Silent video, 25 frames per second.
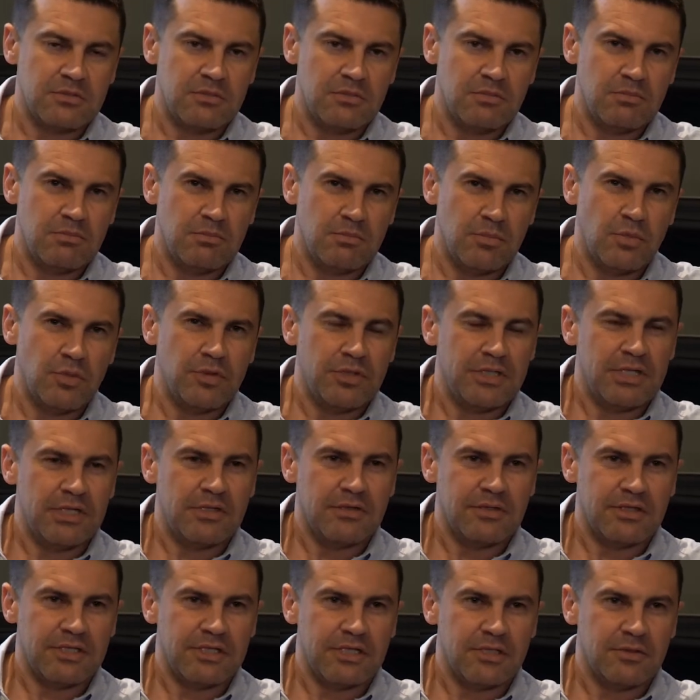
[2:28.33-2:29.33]
more than
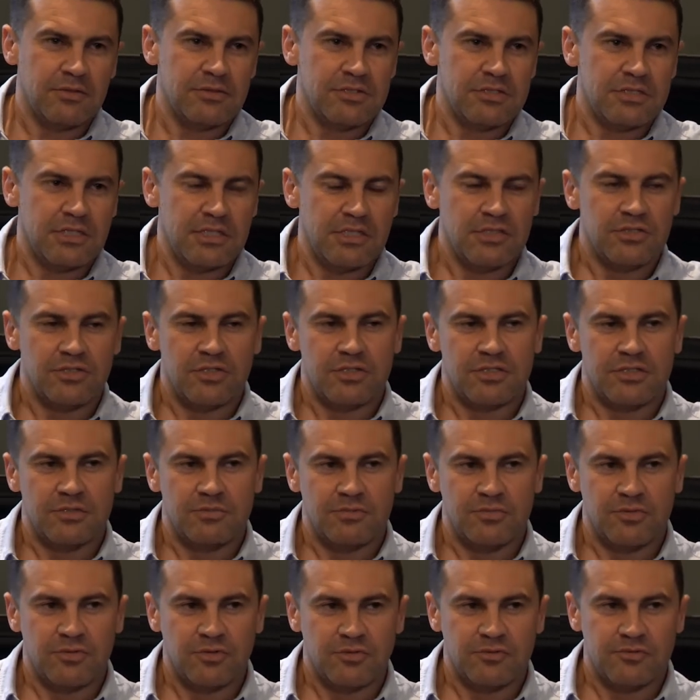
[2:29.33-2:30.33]
anything else it just
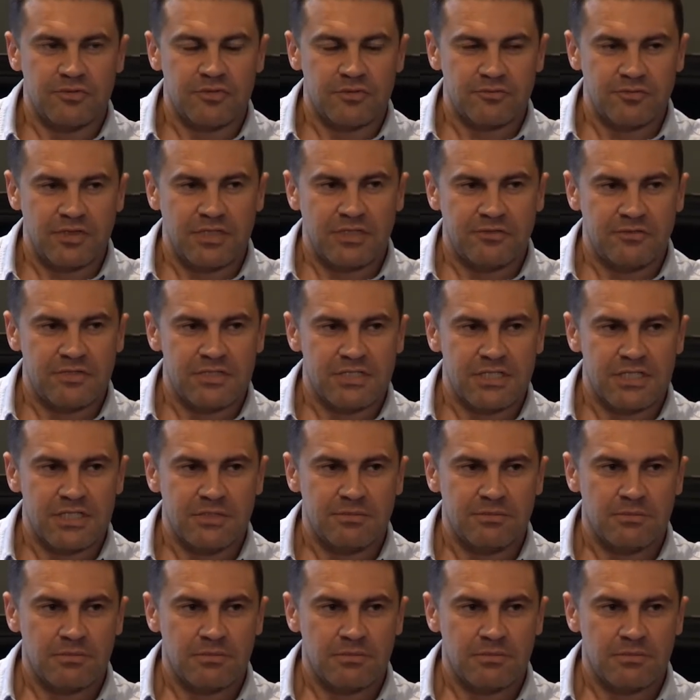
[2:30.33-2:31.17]
improves relevancy.